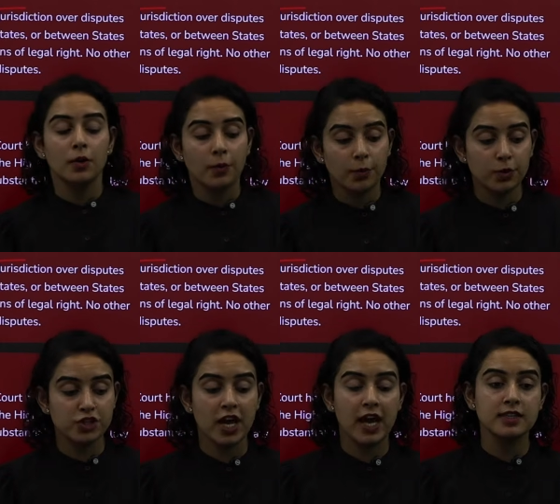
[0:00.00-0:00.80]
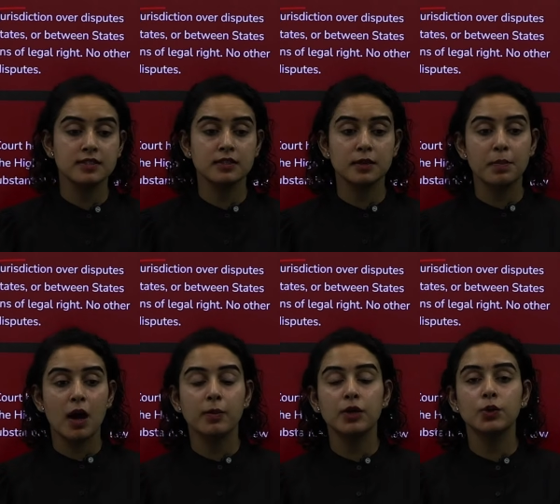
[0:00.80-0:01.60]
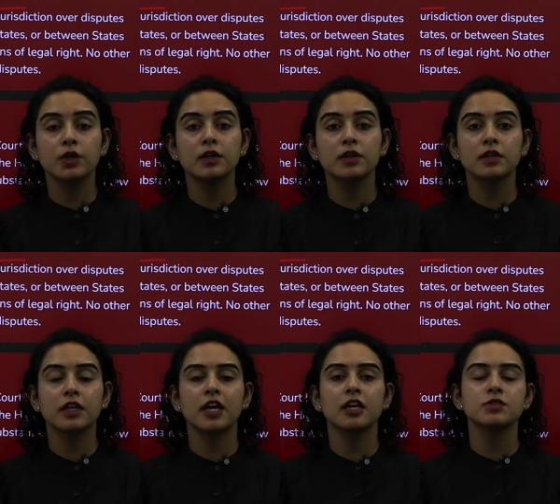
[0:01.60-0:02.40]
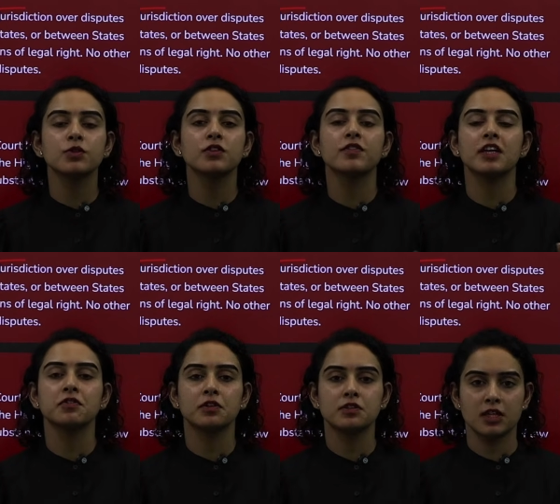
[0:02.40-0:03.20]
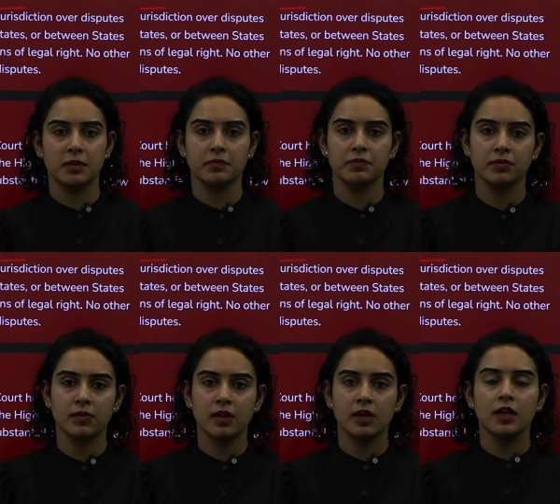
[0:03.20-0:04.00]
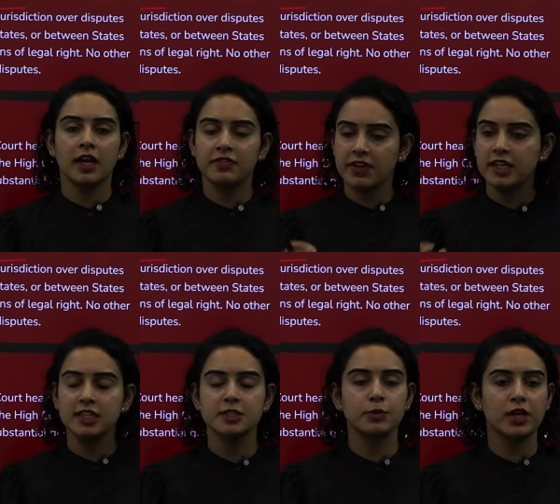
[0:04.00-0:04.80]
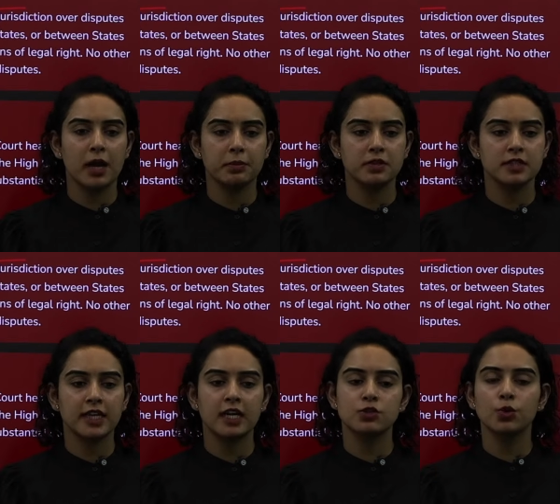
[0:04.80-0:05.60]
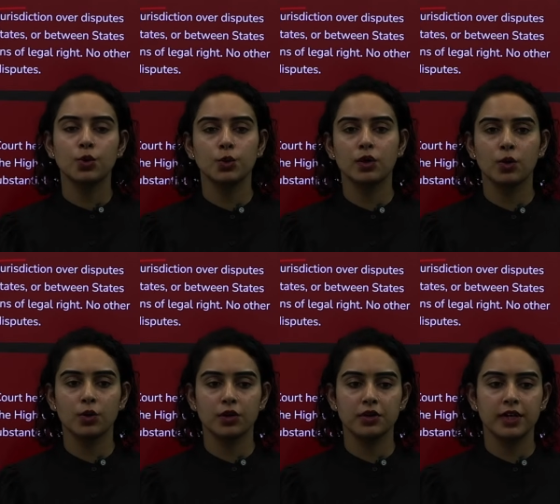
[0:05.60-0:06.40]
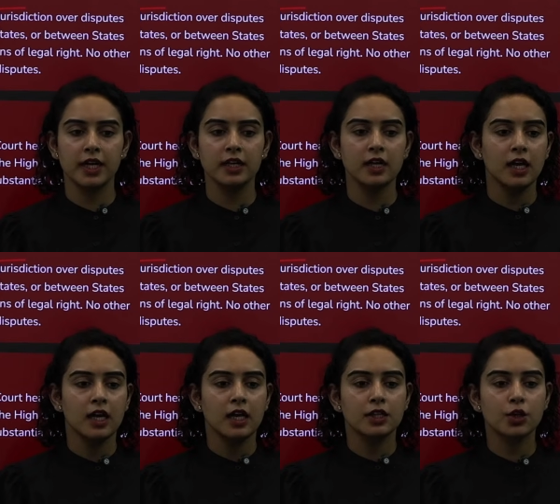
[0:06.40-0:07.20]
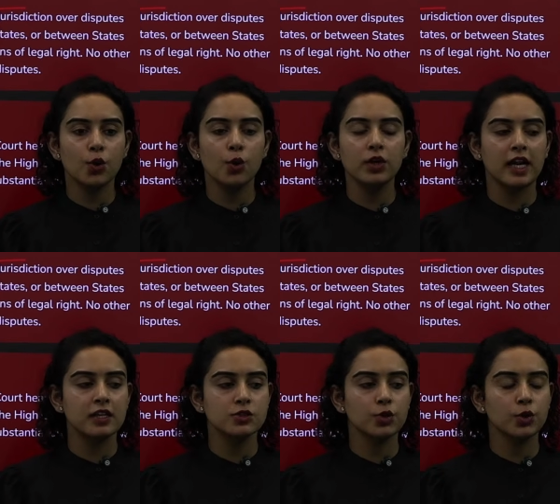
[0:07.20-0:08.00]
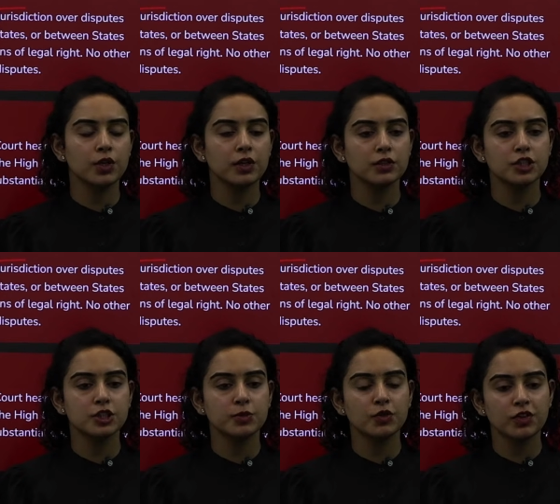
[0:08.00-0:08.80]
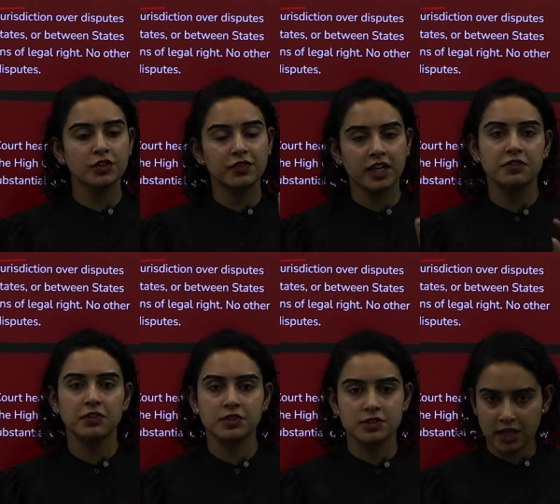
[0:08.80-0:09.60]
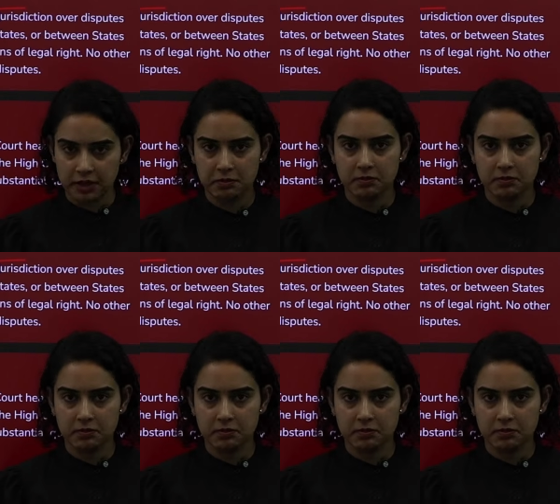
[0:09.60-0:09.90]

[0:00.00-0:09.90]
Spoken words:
which has the power to hear the case for the very first time. If any dispute happens, it has to go to a court, right? The court that is going to hear the dispute for the very first time,